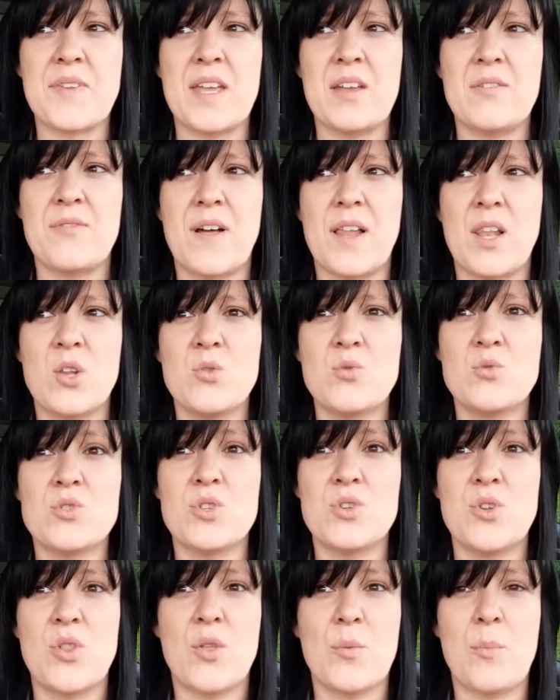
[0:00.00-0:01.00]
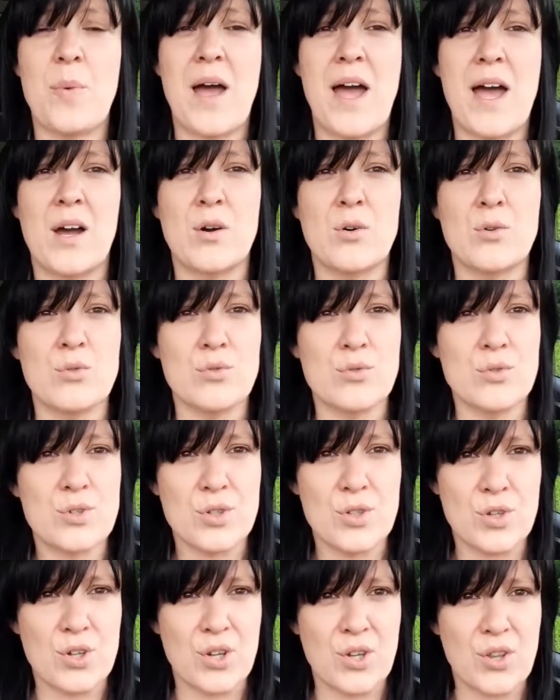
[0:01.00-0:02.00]
If I lose another pound
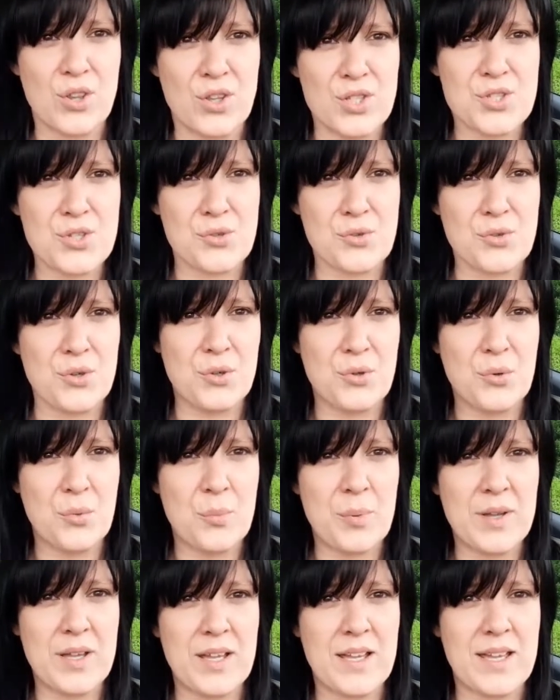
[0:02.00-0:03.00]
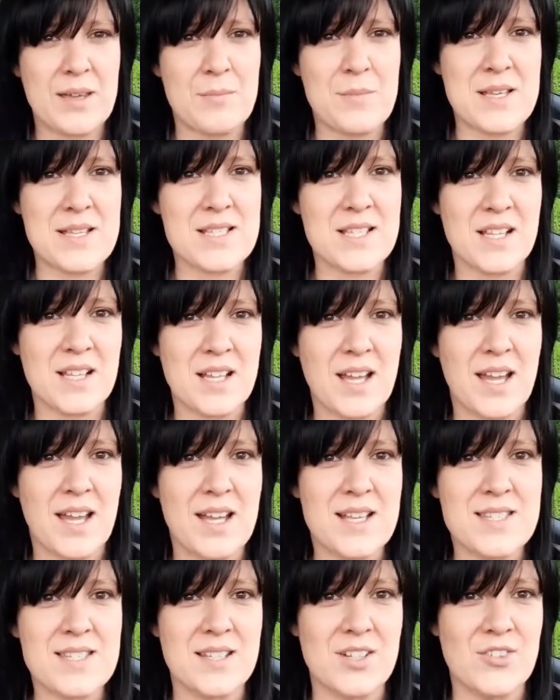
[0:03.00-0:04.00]
at this group, it means I'll
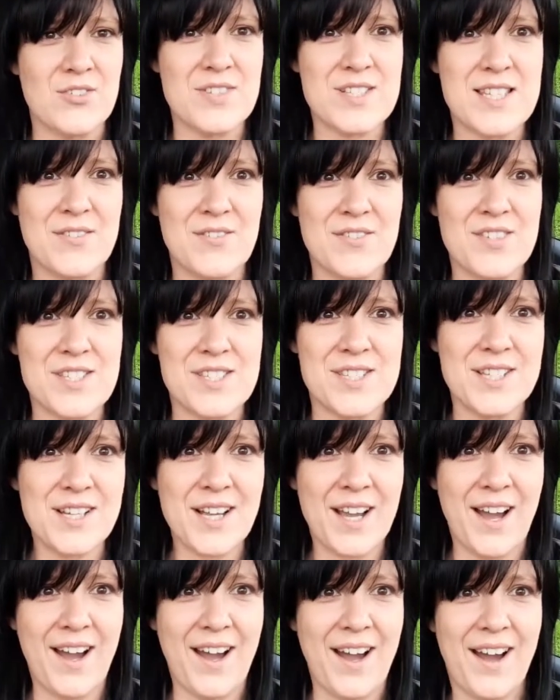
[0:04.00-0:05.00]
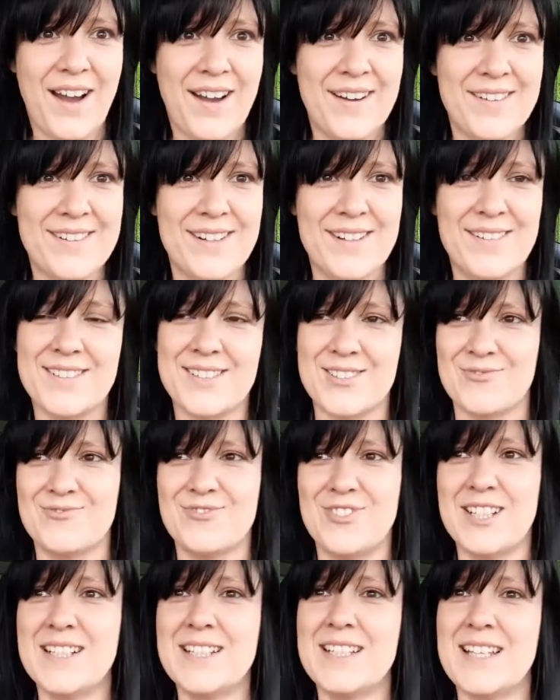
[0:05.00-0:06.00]
get a Silver 7 sticker, which
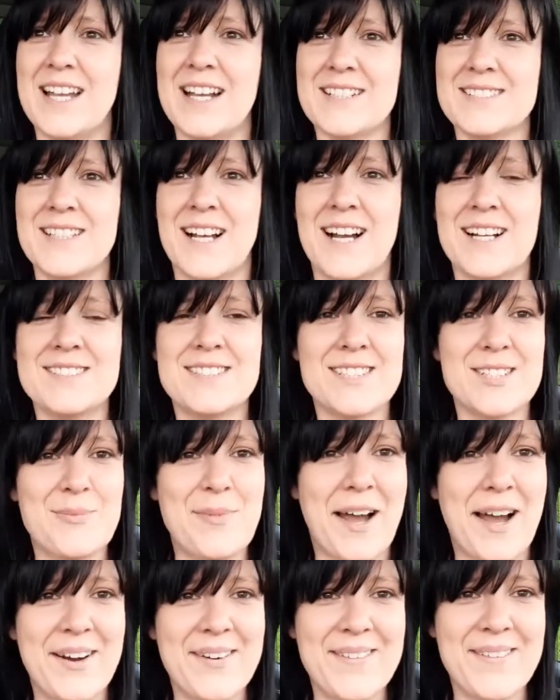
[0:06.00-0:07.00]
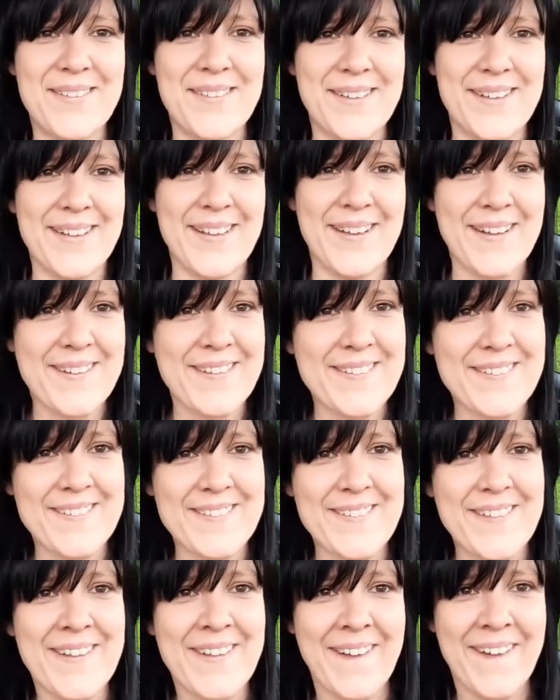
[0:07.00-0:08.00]
I'm really excited about. I like a
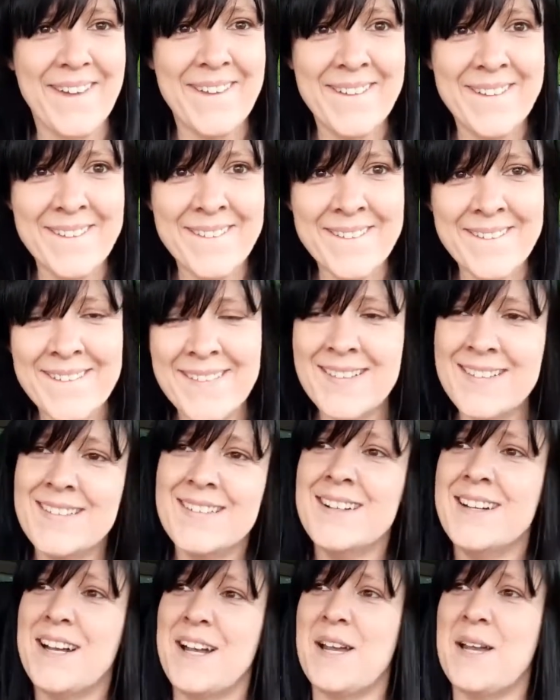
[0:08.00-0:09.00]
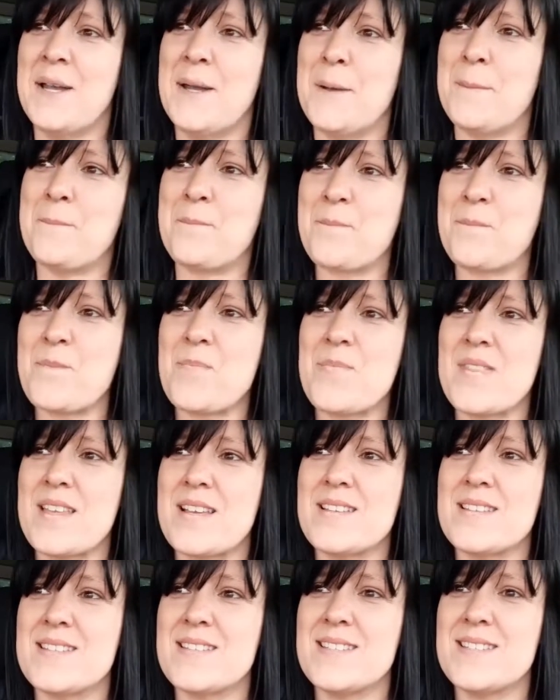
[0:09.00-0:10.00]
sticker. So
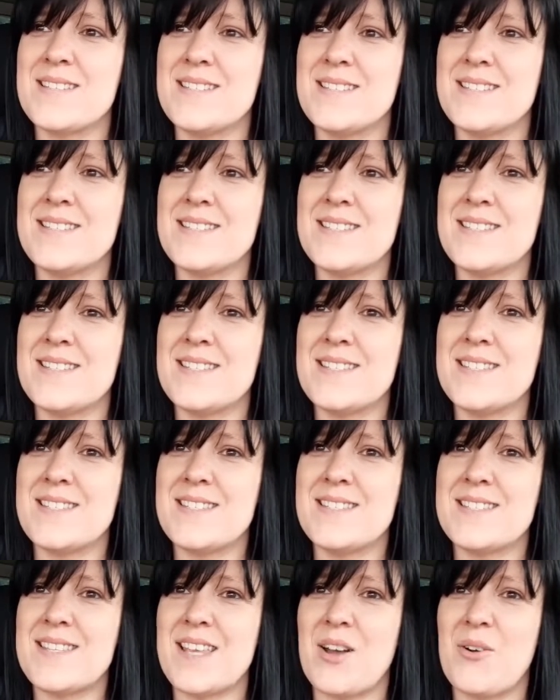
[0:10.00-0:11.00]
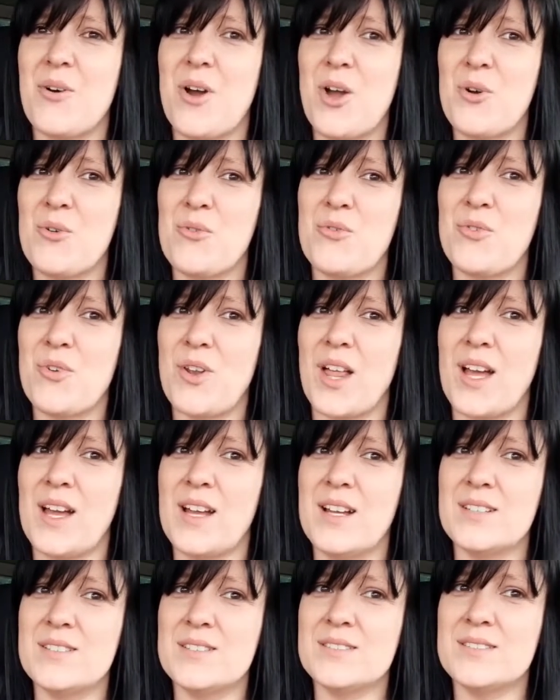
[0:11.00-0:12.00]

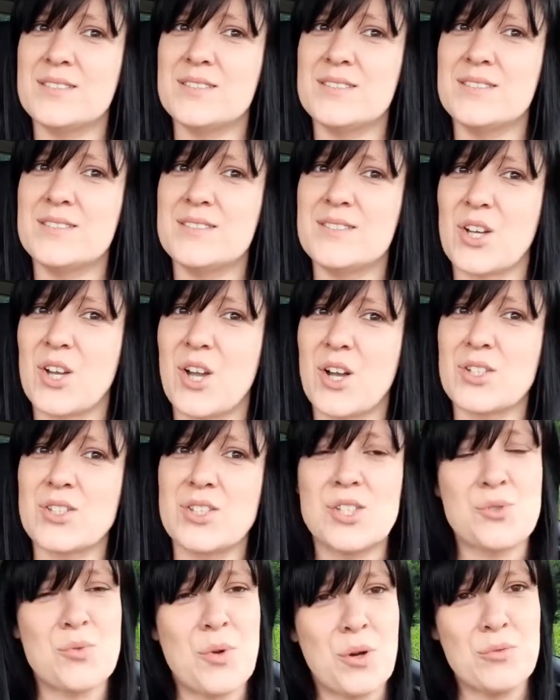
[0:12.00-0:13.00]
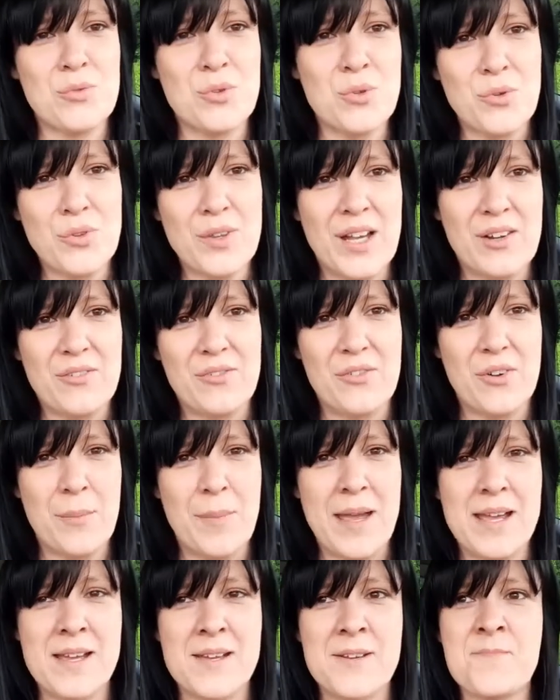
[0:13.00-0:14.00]
hopefully the cottage won't ruin that for
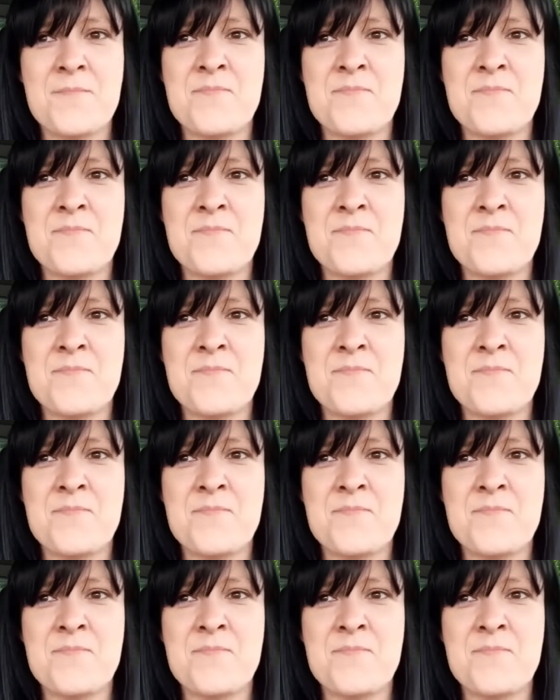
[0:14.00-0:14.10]
me